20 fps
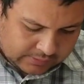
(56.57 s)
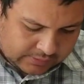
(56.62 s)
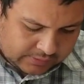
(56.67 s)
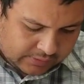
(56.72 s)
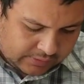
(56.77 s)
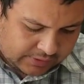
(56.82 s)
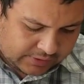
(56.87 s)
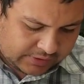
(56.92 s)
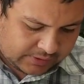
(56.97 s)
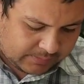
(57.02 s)

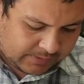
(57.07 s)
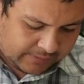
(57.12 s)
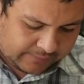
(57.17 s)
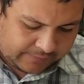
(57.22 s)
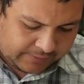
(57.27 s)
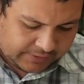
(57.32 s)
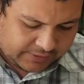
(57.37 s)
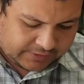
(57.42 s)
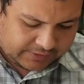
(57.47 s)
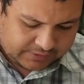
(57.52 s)
So this is my
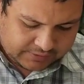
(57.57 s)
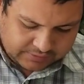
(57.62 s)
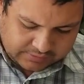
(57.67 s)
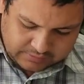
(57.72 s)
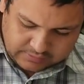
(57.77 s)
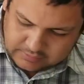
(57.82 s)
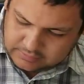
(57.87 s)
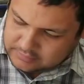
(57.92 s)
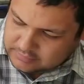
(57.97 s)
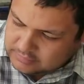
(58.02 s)
first
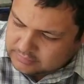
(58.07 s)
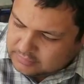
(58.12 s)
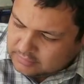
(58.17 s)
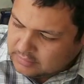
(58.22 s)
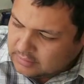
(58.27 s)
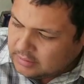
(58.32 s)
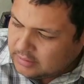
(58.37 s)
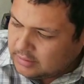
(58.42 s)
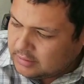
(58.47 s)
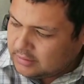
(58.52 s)

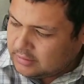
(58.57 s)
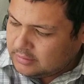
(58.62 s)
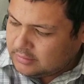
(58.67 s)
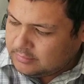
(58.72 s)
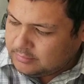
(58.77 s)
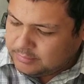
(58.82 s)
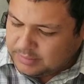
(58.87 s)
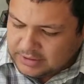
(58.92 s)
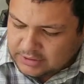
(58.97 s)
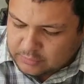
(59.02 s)

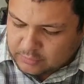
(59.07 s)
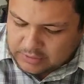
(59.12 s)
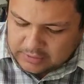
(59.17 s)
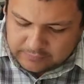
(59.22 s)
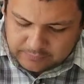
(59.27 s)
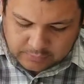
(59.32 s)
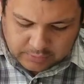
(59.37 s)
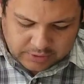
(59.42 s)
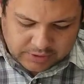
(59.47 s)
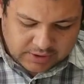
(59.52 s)

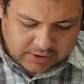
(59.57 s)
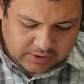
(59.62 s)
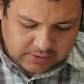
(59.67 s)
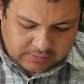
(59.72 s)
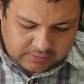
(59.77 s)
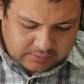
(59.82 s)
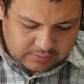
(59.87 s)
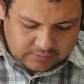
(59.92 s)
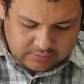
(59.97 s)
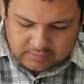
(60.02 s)
B24 kit.